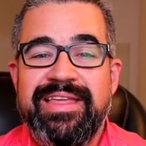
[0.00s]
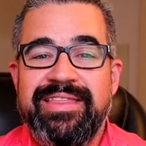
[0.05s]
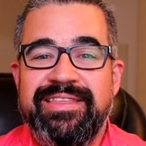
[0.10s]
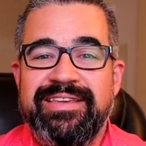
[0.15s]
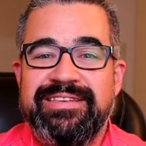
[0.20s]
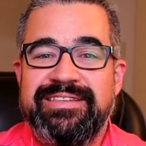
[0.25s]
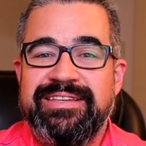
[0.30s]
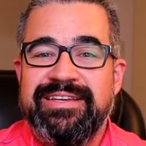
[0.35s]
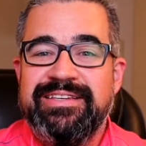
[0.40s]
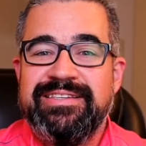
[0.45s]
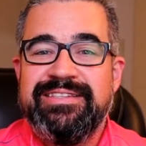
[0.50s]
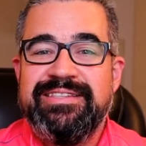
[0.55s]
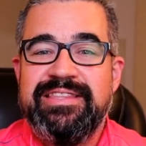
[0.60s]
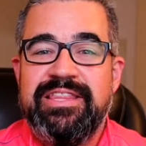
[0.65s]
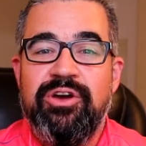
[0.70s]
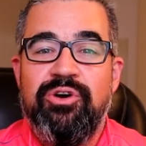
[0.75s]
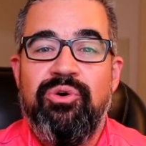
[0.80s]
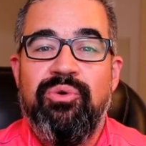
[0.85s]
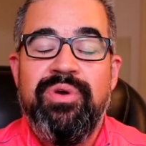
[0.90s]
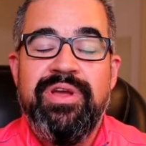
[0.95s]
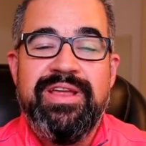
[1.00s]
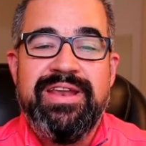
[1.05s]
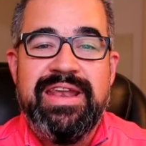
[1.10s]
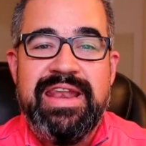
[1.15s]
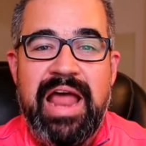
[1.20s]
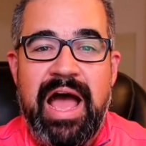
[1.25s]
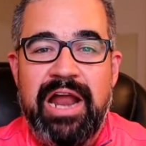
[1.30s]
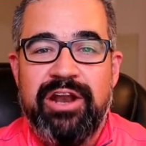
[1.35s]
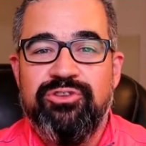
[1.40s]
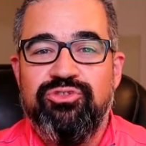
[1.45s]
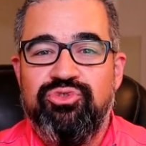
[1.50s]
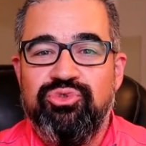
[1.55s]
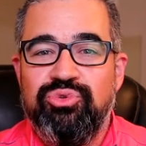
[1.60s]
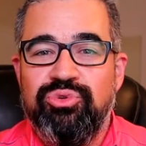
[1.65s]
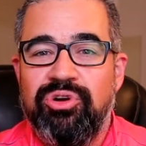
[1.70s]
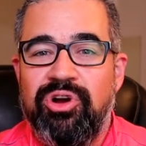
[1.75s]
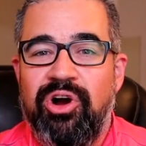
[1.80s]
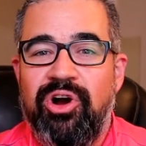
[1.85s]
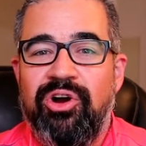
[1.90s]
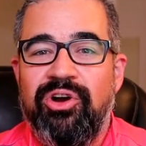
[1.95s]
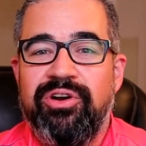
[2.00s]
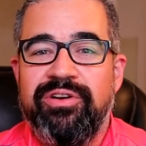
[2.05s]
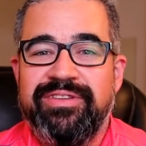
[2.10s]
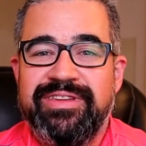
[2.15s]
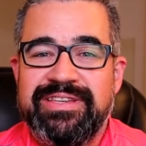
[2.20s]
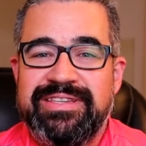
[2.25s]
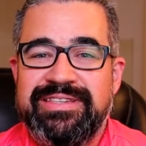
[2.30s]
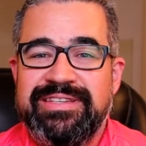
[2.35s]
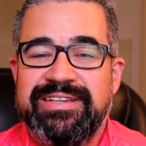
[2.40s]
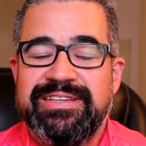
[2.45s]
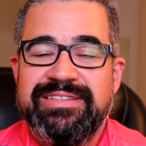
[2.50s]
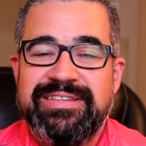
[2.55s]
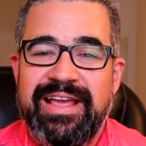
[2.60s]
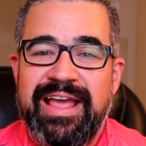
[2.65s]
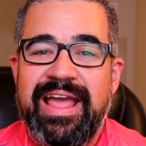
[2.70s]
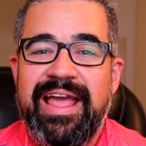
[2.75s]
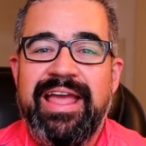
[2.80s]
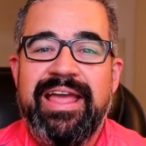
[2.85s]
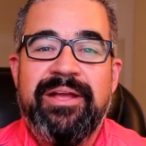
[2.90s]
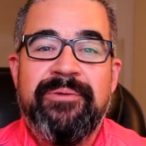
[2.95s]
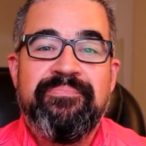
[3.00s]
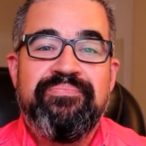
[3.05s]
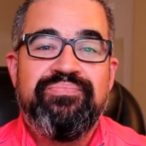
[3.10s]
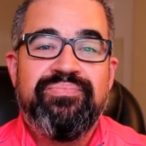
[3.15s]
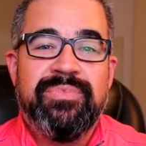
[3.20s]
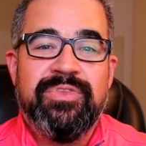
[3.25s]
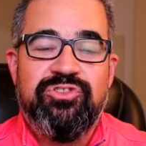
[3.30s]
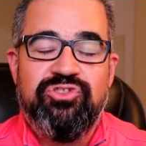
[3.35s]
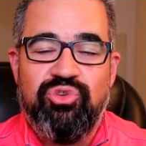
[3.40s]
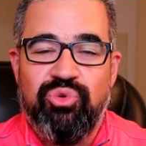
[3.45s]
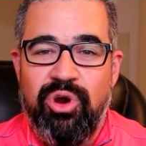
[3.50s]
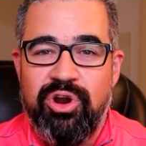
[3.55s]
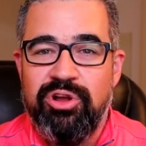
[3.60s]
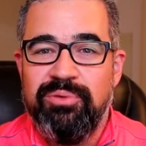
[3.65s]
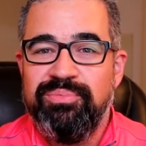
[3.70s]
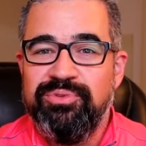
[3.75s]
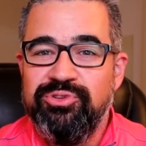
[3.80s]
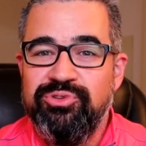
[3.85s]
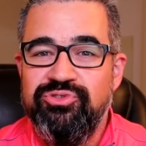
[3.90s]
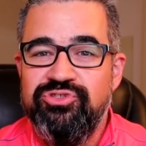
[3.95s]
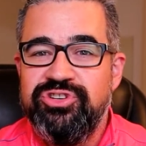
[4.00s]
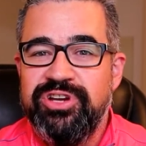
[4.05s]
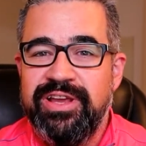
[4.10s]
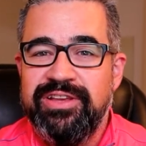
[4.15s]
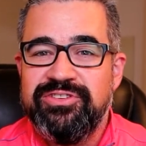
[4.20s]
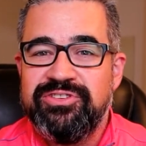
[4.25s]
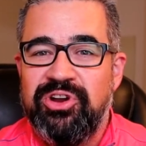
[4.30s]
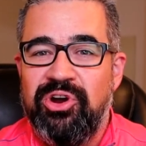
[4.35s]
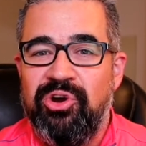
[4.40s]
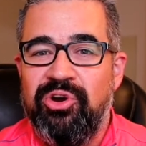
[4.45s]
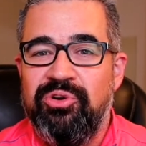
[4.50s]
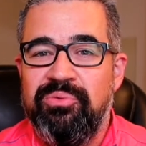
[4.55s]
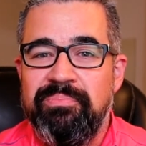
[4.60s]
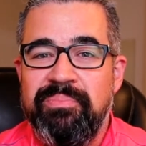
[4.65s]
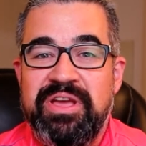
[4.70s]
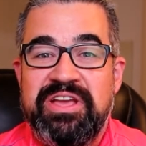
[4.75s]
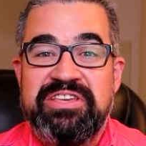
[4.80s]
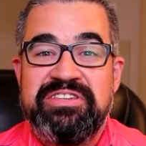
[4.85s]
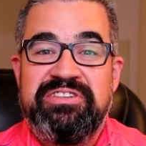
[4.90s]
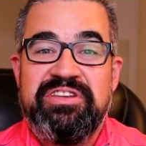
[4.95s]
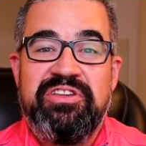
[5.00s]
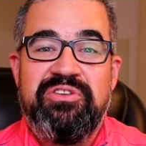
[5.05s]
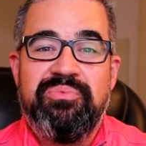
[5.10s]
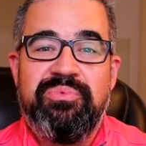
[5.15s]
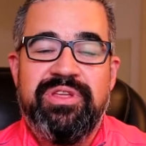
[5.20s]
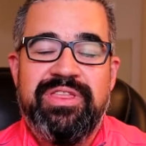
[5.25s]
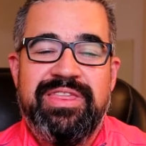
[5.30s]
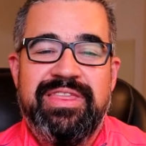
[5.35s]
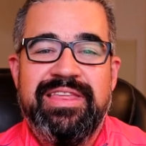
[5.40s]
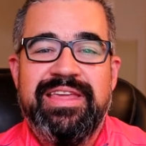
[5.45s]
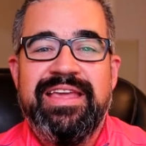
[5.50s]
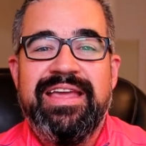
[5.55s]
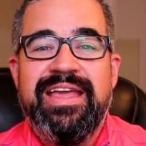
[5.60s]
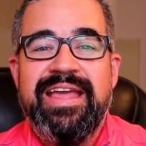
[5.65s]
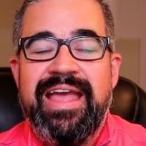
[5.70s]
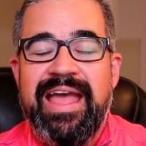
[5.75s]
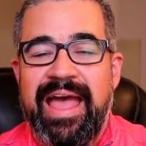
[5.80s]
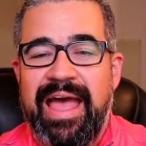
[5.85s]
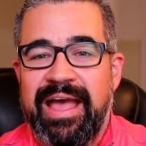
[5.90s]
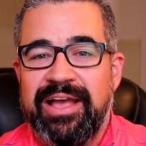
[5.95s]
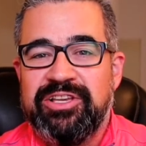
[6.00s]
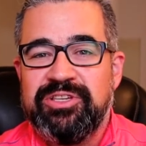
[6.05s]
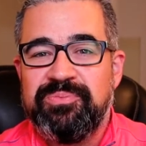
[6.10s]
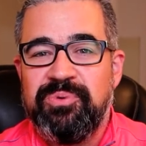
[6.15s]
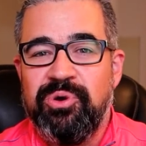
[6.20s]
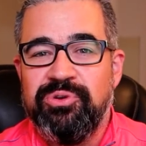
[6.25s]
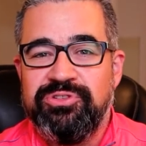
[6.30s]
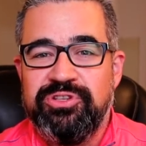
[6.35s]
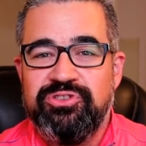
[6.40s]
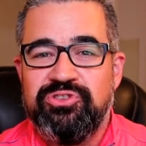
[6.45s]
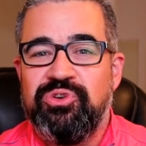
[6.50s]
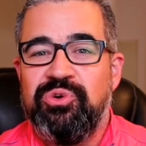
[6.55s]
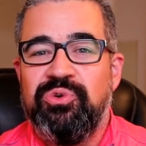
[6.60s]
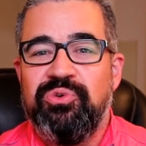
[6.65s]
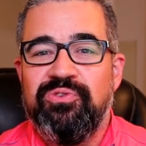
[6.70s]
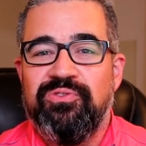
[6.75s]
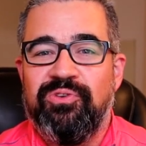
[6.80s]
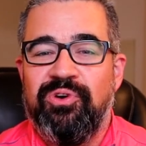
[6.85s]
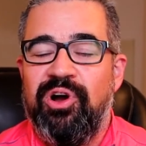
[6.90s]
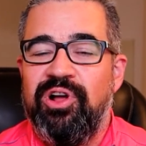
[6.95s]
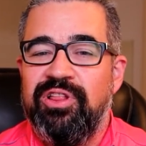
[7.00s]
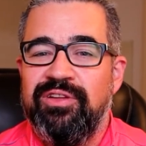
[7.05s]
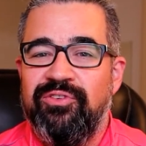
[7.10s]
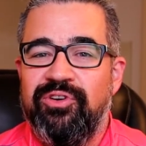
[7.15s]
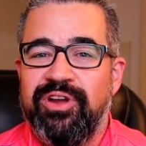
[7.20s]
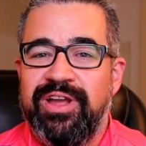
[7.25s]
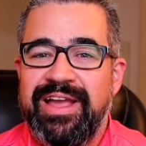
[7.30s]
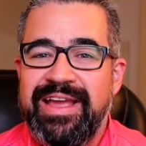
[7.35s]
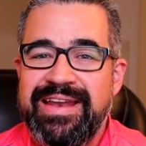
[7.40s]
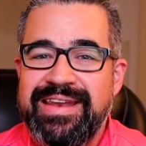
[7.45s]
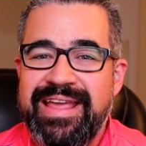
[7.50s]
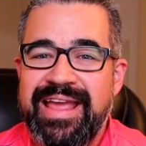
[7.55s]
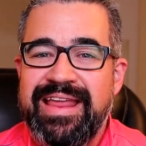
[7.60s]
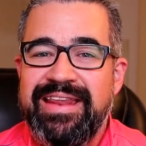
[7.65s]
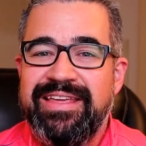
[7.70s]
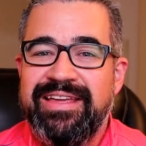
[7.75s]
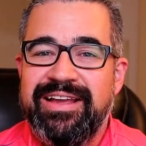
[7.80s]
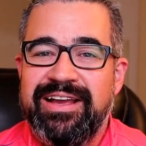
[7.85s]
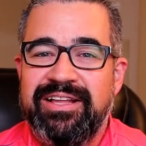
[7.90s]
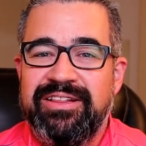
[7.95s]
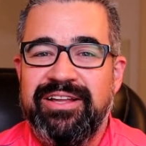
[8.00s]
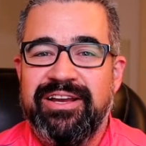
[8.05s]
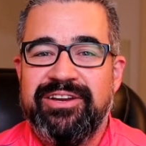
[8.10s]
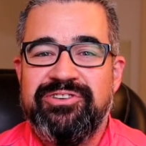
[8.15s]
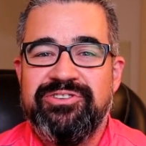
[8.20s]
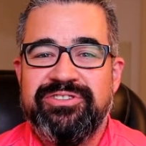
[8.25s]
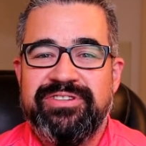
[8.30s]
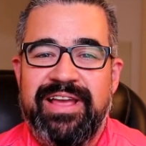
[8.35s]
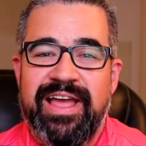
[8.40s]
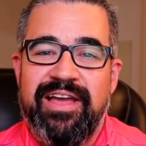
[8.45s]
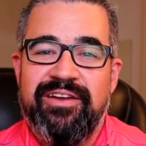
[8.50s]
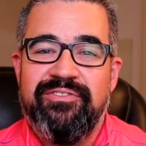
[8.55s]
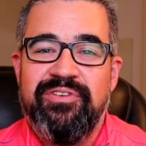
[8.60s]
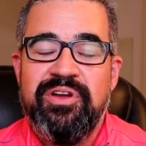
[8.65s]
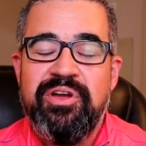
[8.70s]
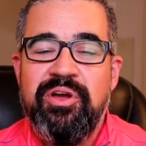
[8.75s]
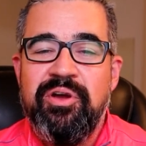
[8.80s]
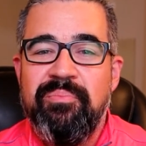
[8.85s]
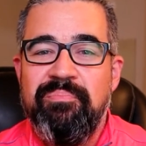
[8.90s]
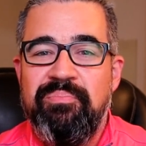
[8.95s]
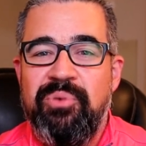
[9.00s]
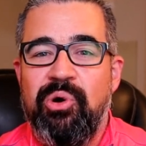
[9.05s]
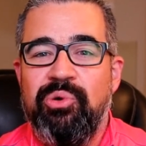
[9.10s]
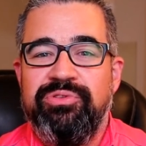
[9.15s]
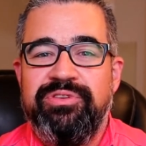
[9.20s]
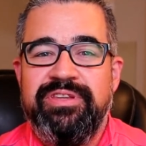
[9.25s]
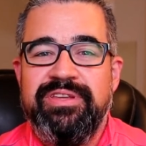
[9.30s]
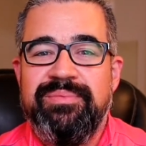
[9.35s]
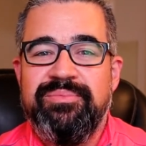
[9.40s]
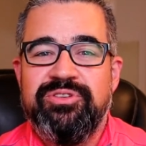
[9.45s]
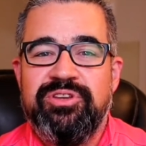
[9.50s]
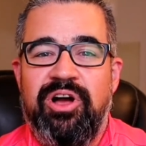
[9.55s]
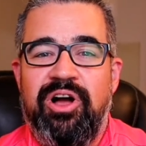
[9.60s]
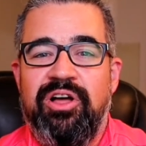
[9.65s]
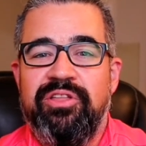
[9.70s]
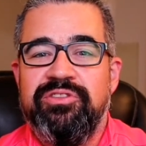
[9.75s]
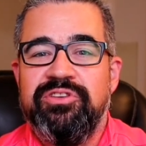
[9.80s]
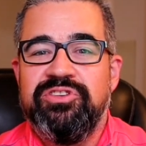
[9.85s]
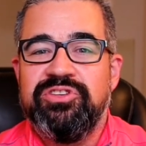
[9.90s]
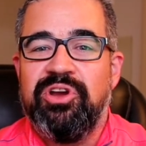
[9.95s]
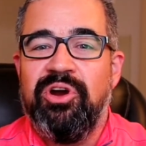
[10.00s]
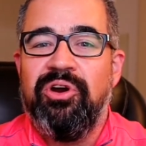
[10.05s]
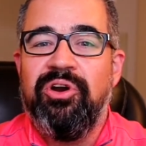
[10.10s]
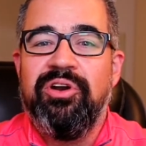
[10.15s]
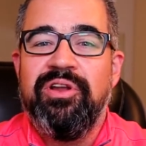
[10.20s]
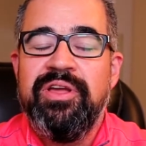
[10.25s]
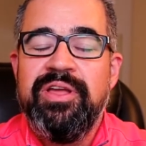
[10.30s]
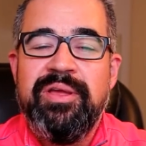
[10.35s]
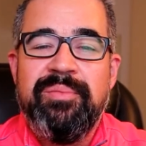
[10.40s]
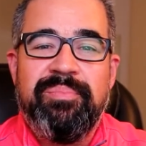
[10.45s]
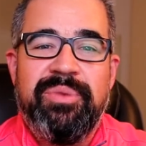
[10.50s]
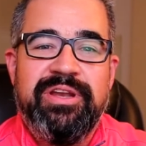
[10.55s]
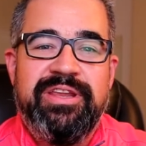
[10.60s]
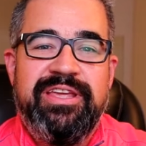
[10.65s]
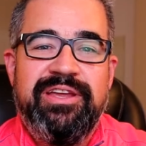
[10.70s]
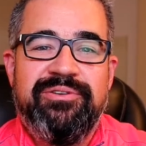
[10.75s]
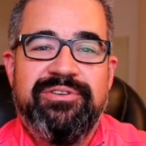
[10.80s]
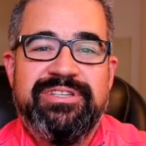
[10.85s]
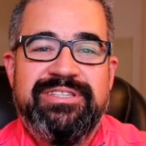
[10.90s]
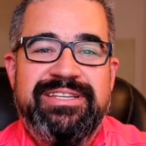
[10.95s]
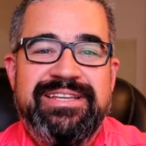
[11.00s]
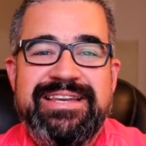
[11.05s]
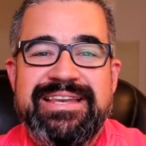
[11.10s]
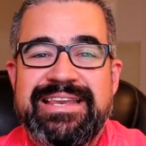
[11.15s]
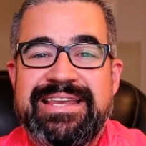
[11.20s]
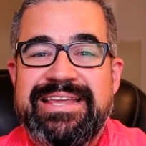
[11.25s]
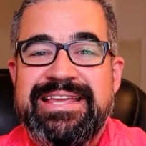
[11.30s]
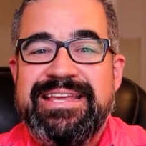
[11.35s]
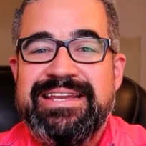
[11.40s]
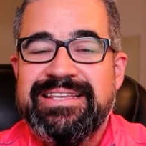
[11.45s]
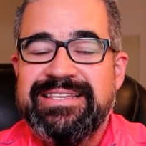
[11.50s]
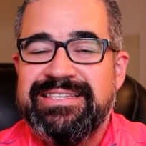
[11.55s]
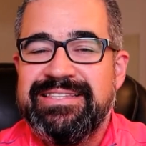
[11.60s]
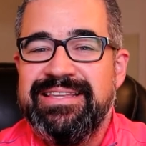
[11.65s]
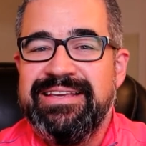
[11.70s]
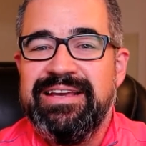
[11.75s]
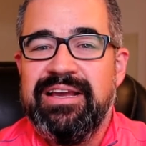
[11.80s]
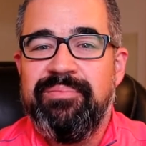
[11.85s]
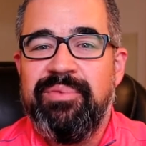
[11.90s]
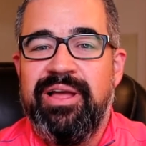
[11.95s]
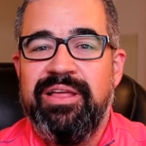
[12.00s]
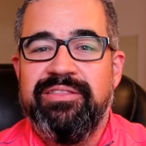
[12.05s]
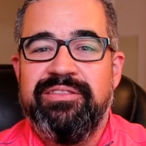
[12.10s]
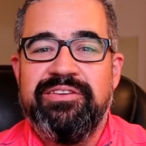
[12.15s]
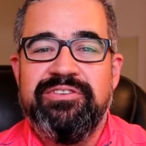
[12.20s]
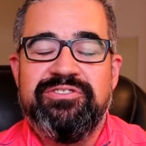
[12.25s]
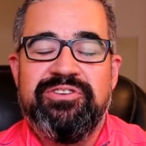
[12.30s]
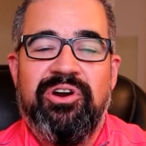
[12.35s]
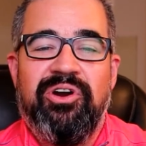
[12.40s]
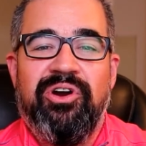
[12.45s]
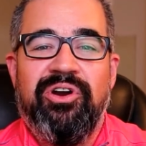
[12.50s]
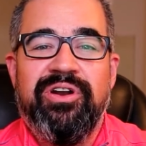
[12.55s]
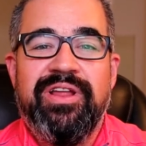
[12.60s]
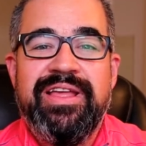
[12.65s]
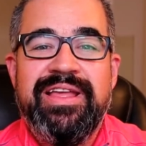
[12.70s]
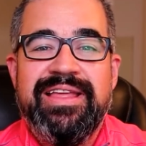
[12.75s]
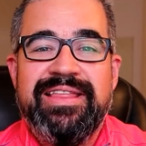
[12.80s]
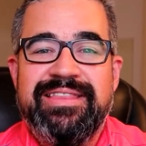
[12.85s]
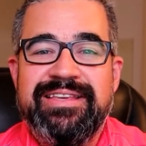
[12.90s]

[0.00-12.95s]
This is, though, not a dual card. This is a Toronto Blue Jays card mixed in with the Expos. It's cool for all of our Canadian collectors to have both teams on this card. But here's the neatest thing about this card.